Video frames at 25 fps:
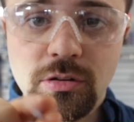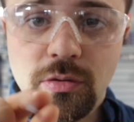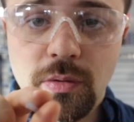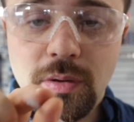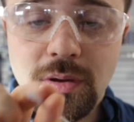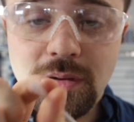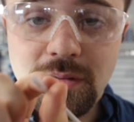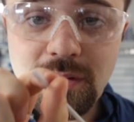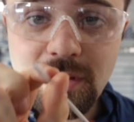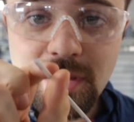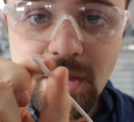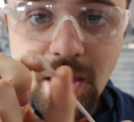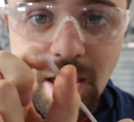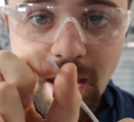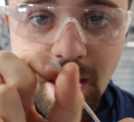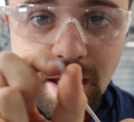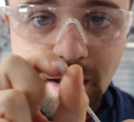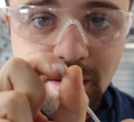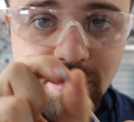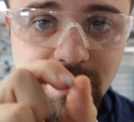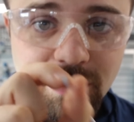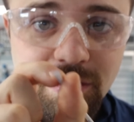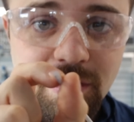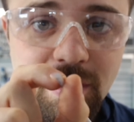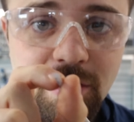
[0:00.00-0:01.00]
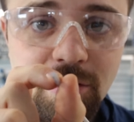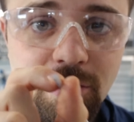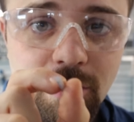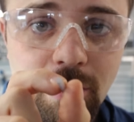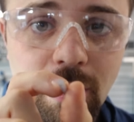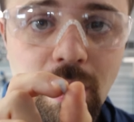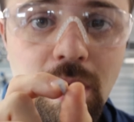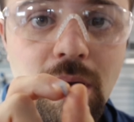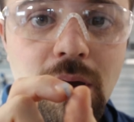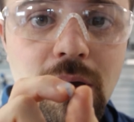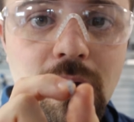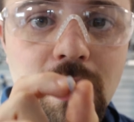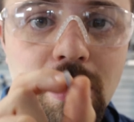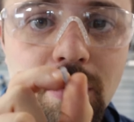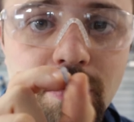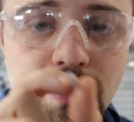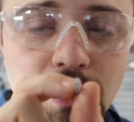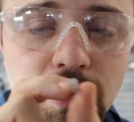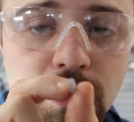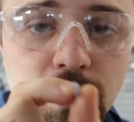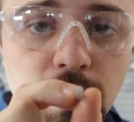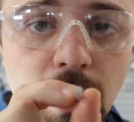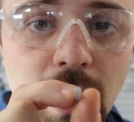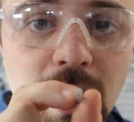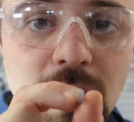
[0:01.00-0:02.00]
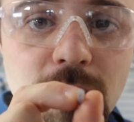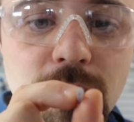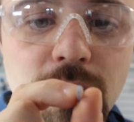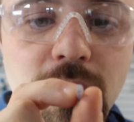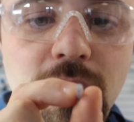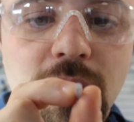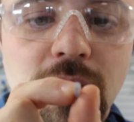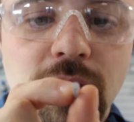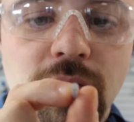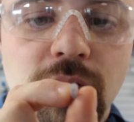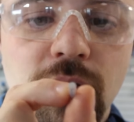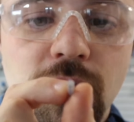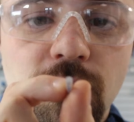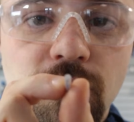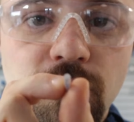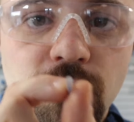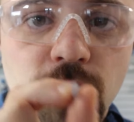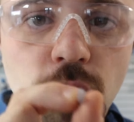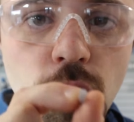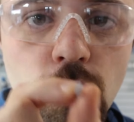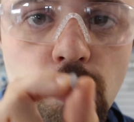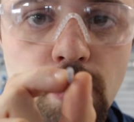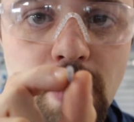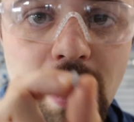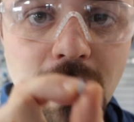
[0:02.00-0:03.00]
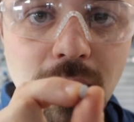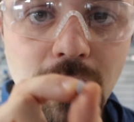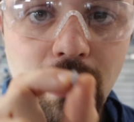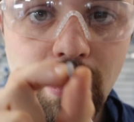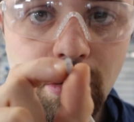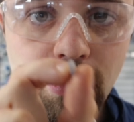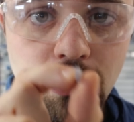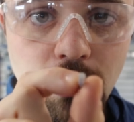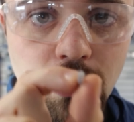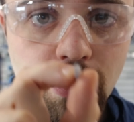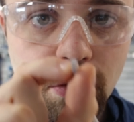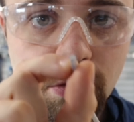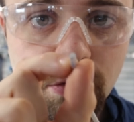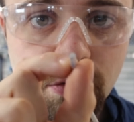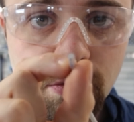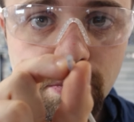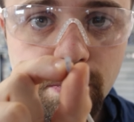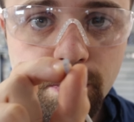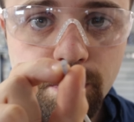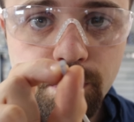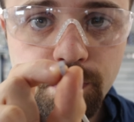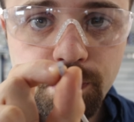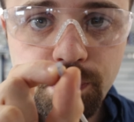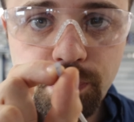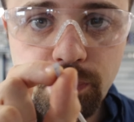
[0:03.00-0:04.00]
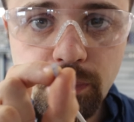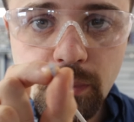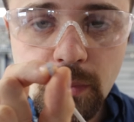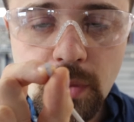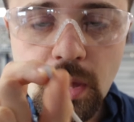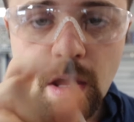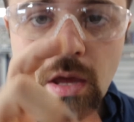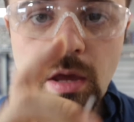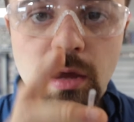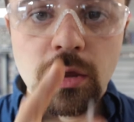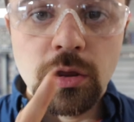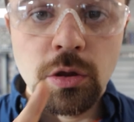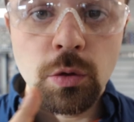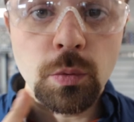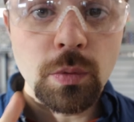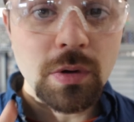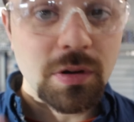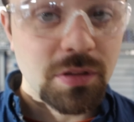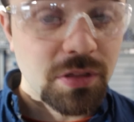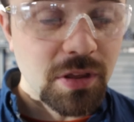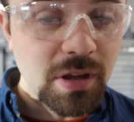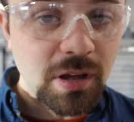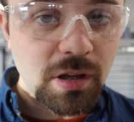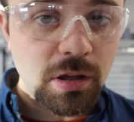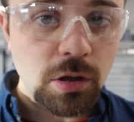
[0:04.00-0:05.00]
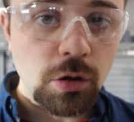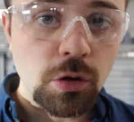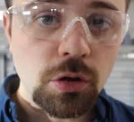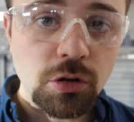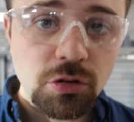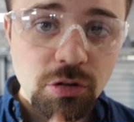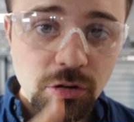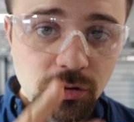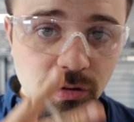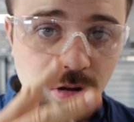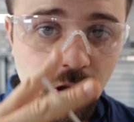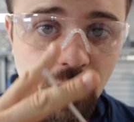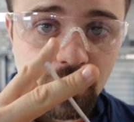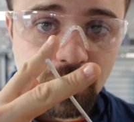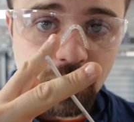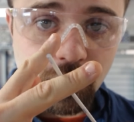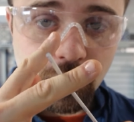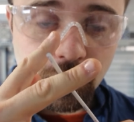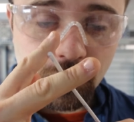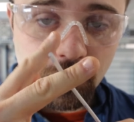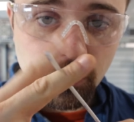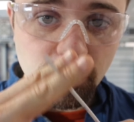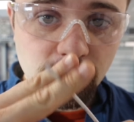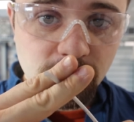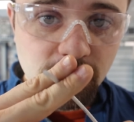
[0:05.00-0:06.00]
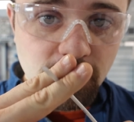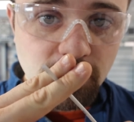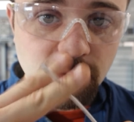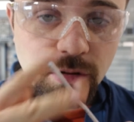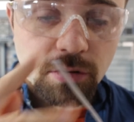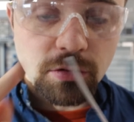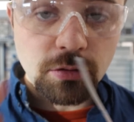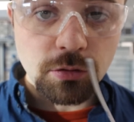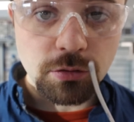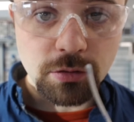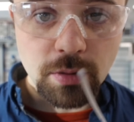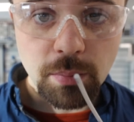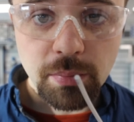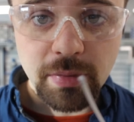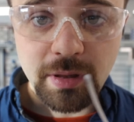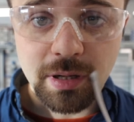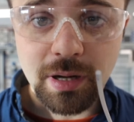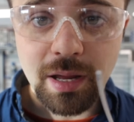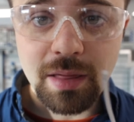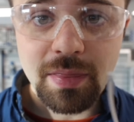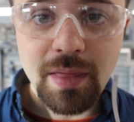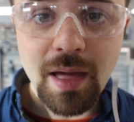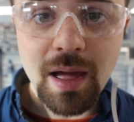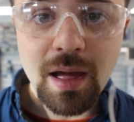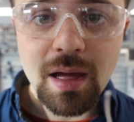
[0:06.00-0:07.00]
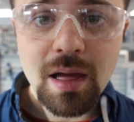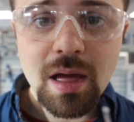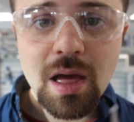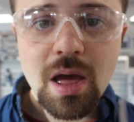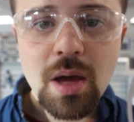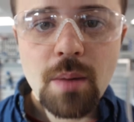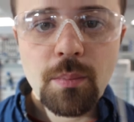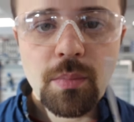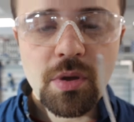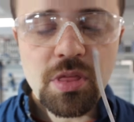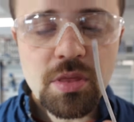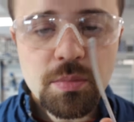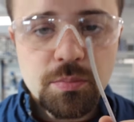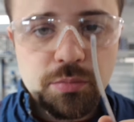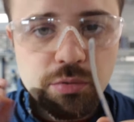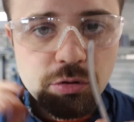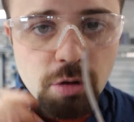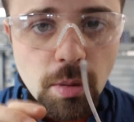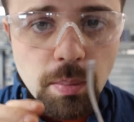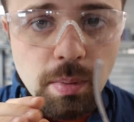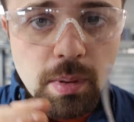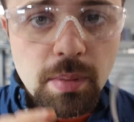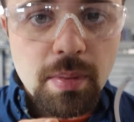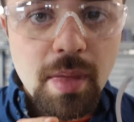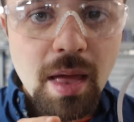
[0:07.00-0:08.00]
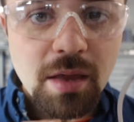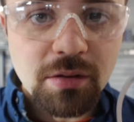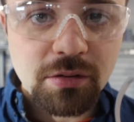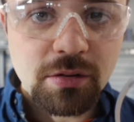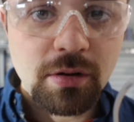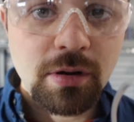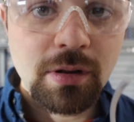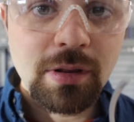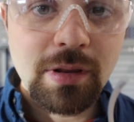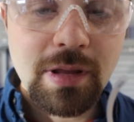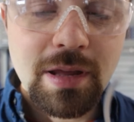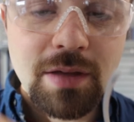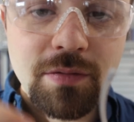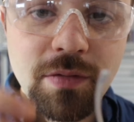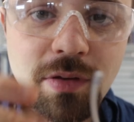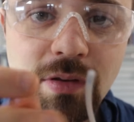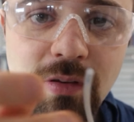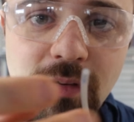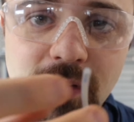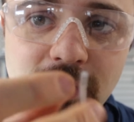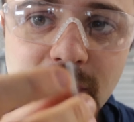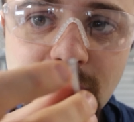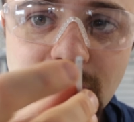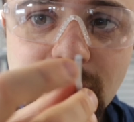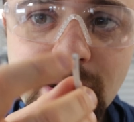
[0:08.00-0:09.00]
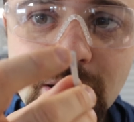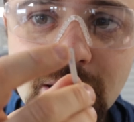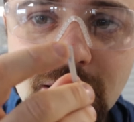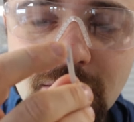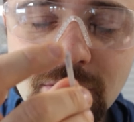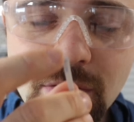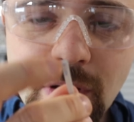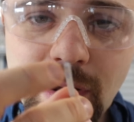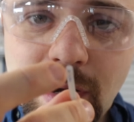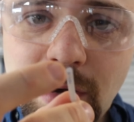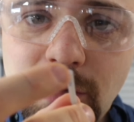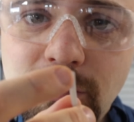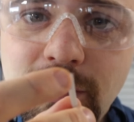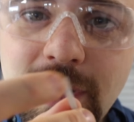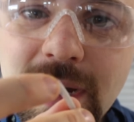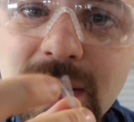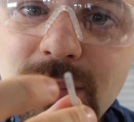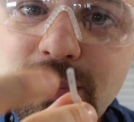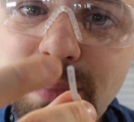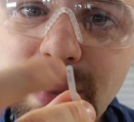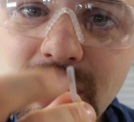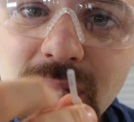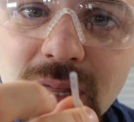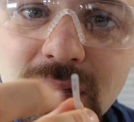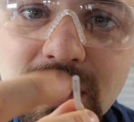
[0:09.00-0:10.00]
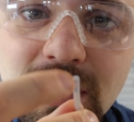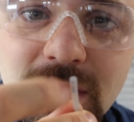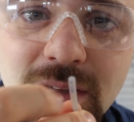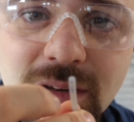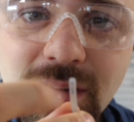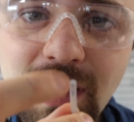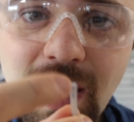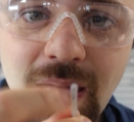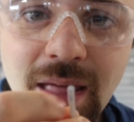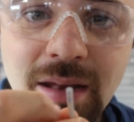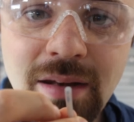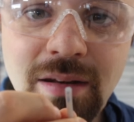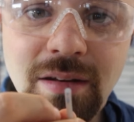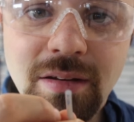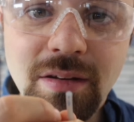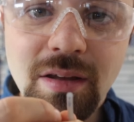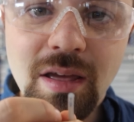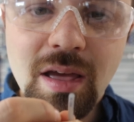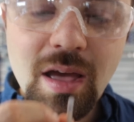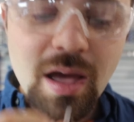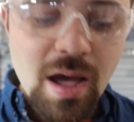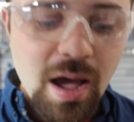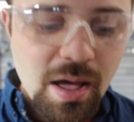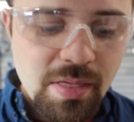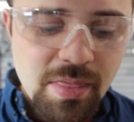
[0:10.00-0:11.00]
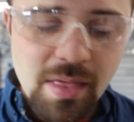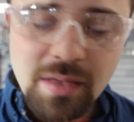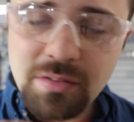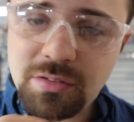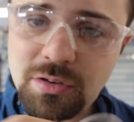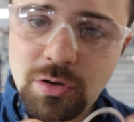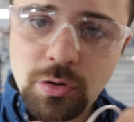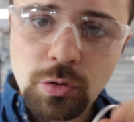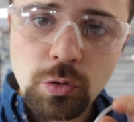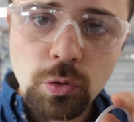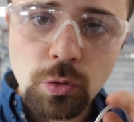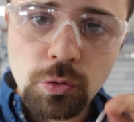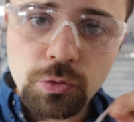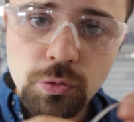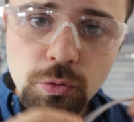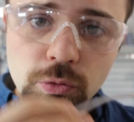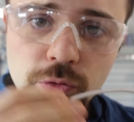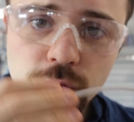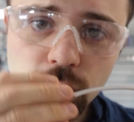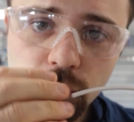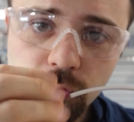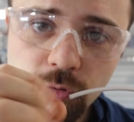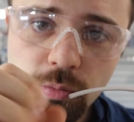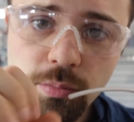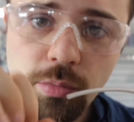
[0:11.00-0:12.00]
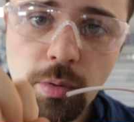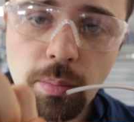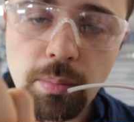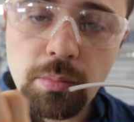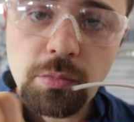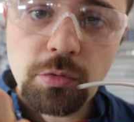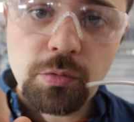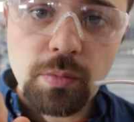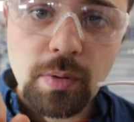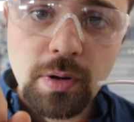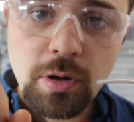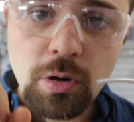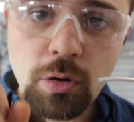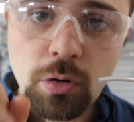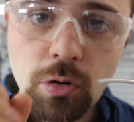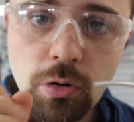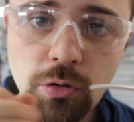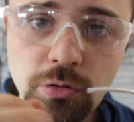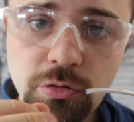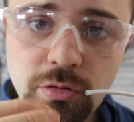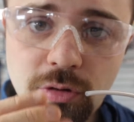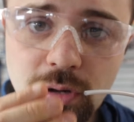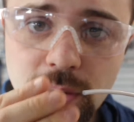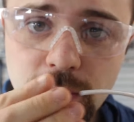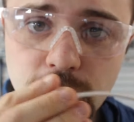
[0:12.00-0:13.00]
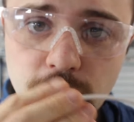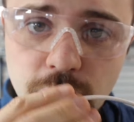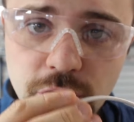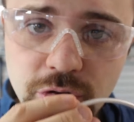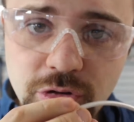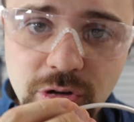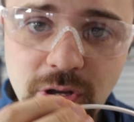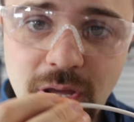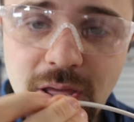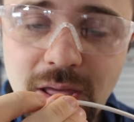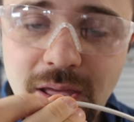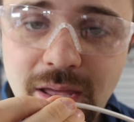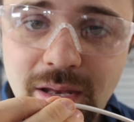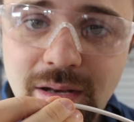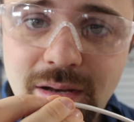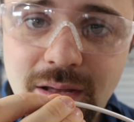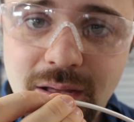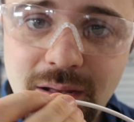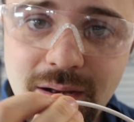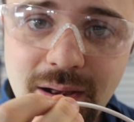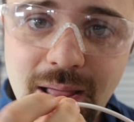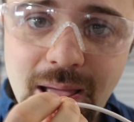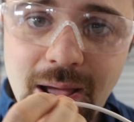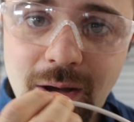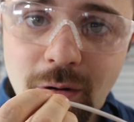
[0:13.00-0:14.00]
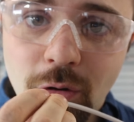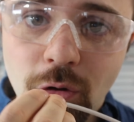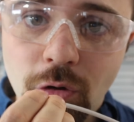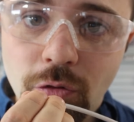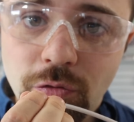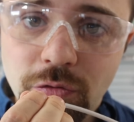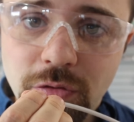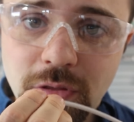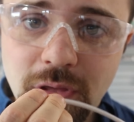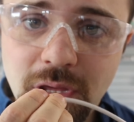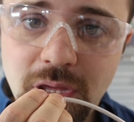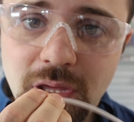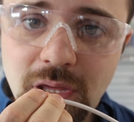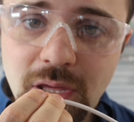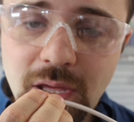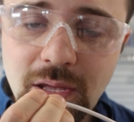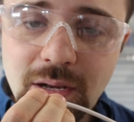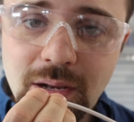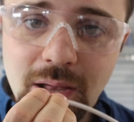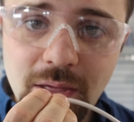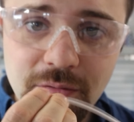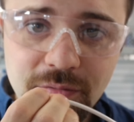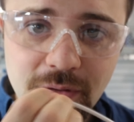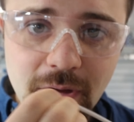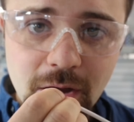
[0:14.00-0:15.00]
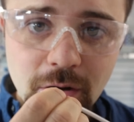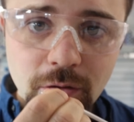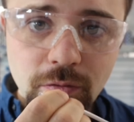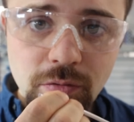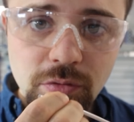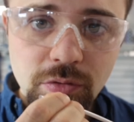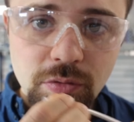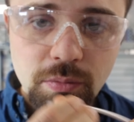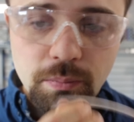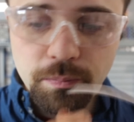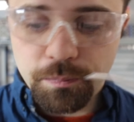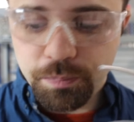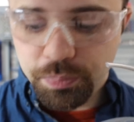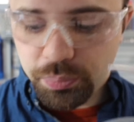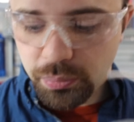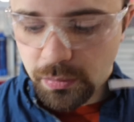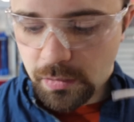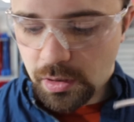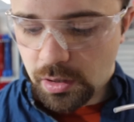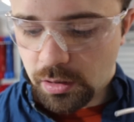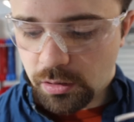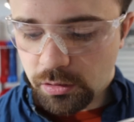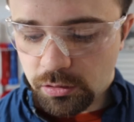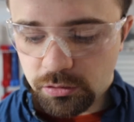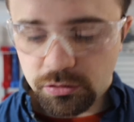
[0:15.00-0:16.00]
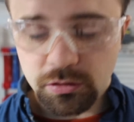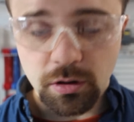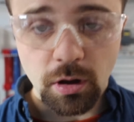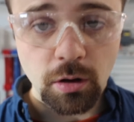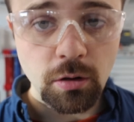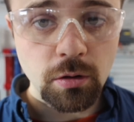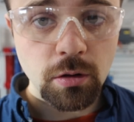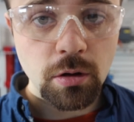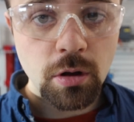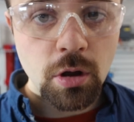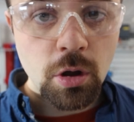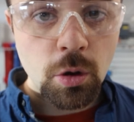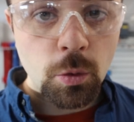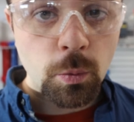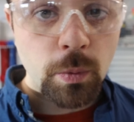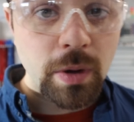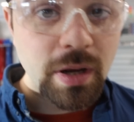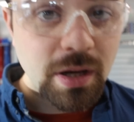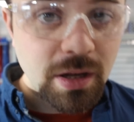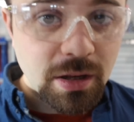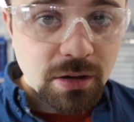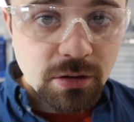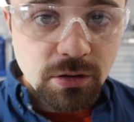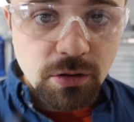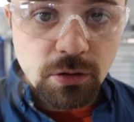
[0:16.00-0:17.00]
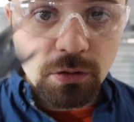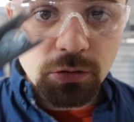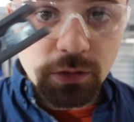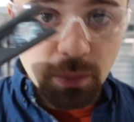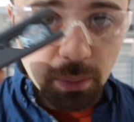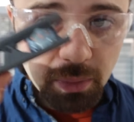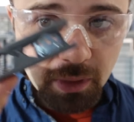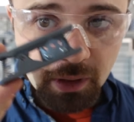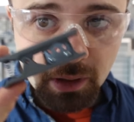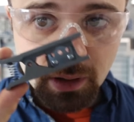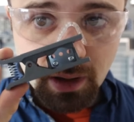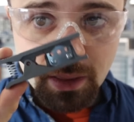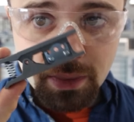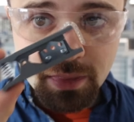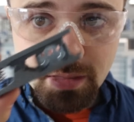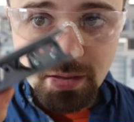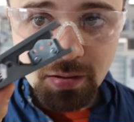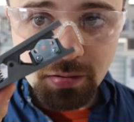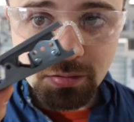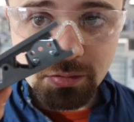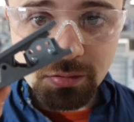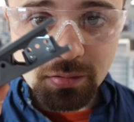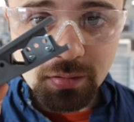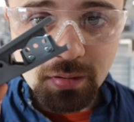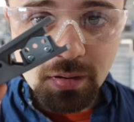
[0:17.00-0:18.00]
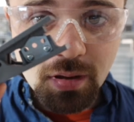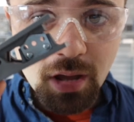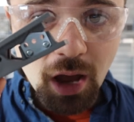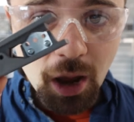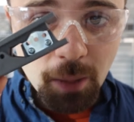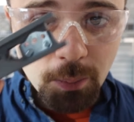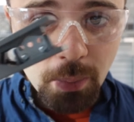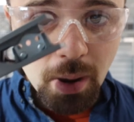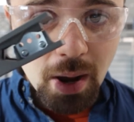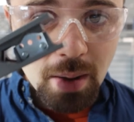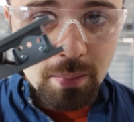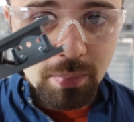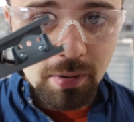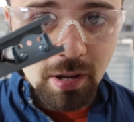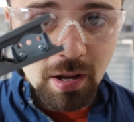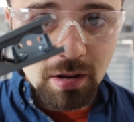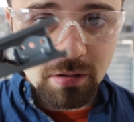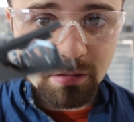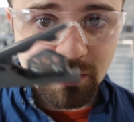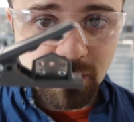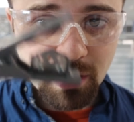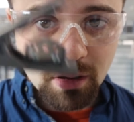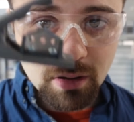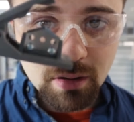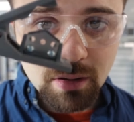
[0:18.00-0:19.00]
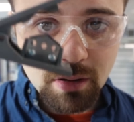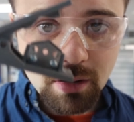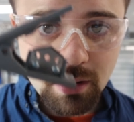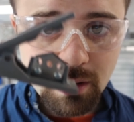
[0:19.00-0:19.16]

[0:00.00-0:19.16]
So it is the exterior of this pipe is 4mm across. You would think you could just cut it with some scissors or something like that, but the problem that's going to leave is it's going to leave like a really blurred end, and that's going to cause all sorts of problems when you're constantly pushing it in and out of the inlet valves. So we need to use something like this, a pipe cutter.